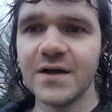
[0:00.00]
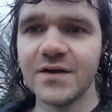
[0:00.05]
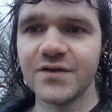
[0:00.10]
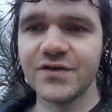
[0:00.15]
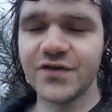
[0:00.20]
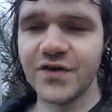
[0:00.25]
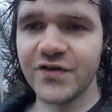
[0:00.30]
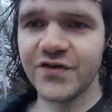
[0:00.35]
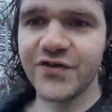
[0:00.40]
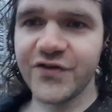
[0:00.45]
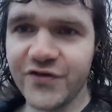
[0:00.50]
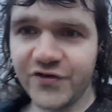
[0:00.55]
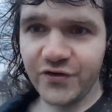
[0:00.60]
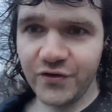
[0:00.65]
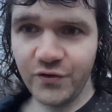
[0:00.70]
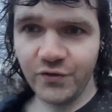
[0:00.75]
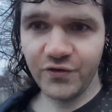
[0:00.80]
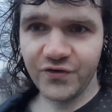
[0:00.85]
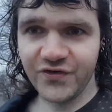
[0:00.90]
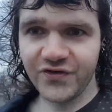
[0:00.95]
just
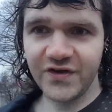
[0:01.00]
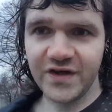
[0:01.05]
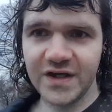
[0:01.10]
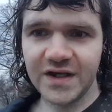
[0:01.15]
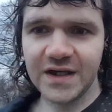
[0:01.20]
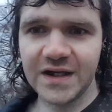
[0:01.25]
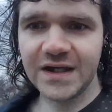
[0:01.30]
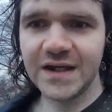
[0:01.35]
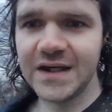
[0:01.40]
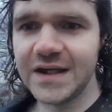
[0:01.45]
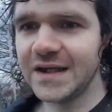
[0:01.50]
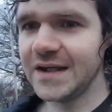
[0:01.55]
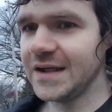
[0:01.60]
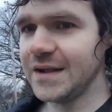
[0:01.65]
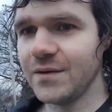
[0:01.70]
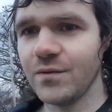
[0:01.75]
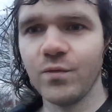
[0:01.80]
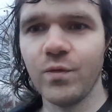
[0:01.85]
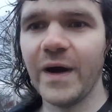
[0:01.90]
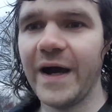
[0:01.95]
to
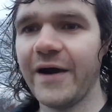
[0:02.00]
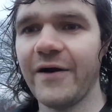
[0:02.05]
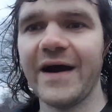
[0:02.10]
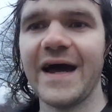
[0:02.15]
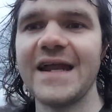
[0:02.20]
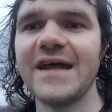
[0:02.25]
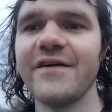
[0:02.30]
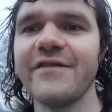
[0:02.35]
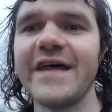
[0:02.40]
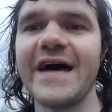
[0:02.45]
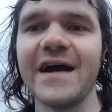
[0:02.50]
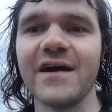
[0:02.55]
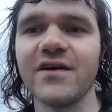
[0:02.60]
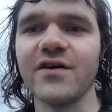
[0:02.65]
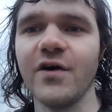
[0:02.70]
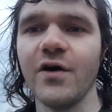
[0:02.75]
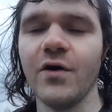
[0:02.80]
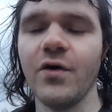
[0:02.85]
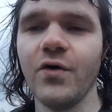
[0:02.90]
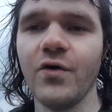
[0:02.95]
see where any of that
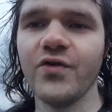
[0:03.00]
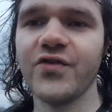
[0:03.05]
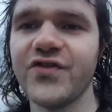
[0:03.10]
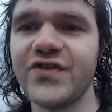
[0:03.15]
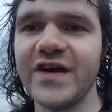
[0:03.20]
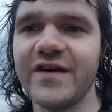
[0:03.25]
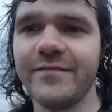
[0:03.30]
goes, see